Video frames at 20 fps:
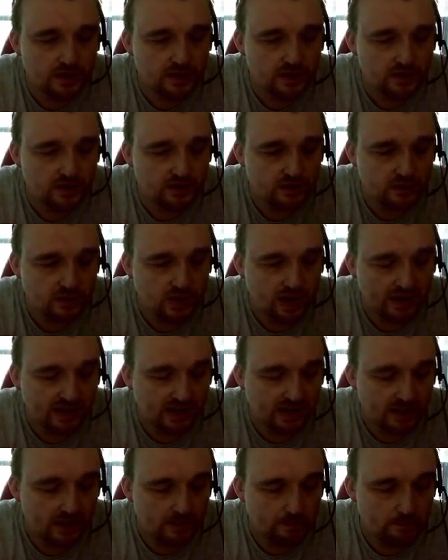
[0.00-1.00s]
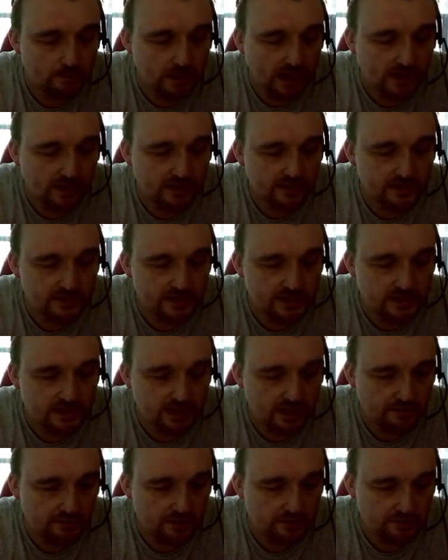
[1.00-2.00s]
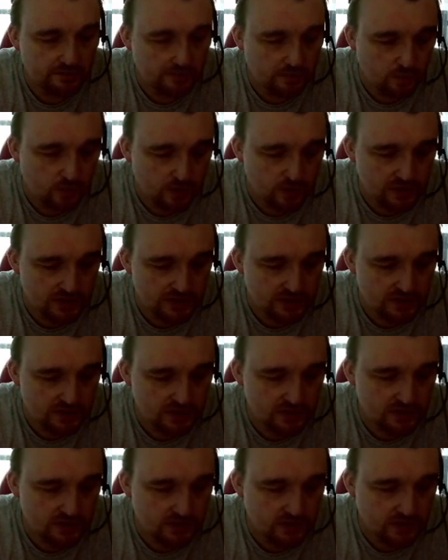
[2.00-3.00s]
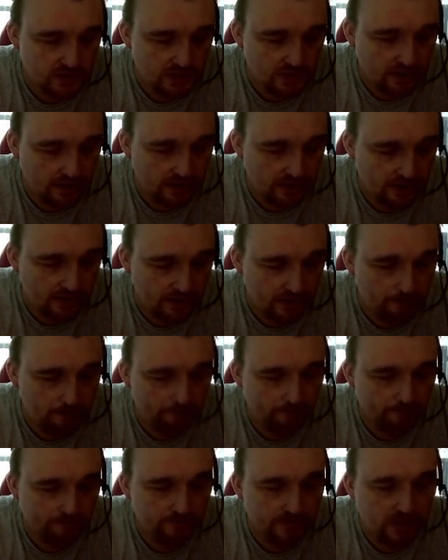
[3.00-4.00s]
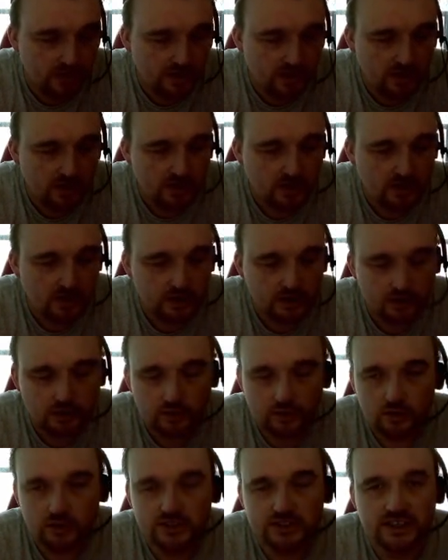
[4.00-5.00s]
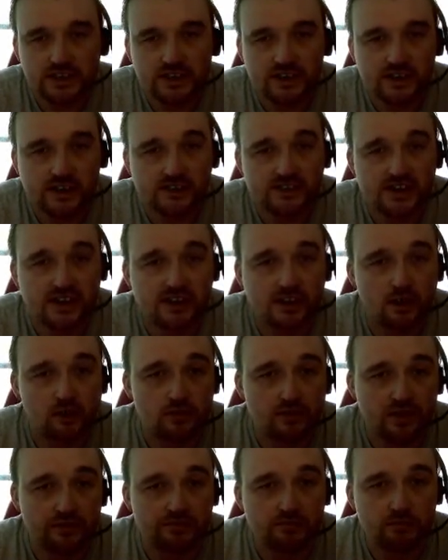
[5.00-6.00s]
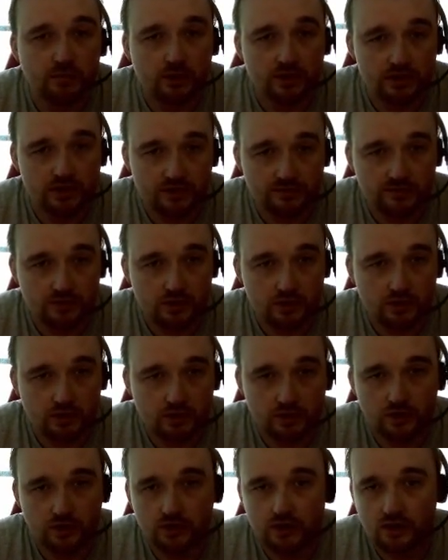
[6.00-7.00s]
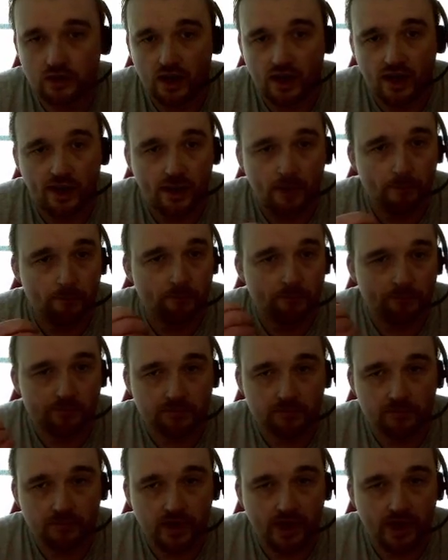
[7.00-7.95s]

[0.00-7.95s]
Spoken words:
So again, balancing different forces. Taking into account different points of view. Um,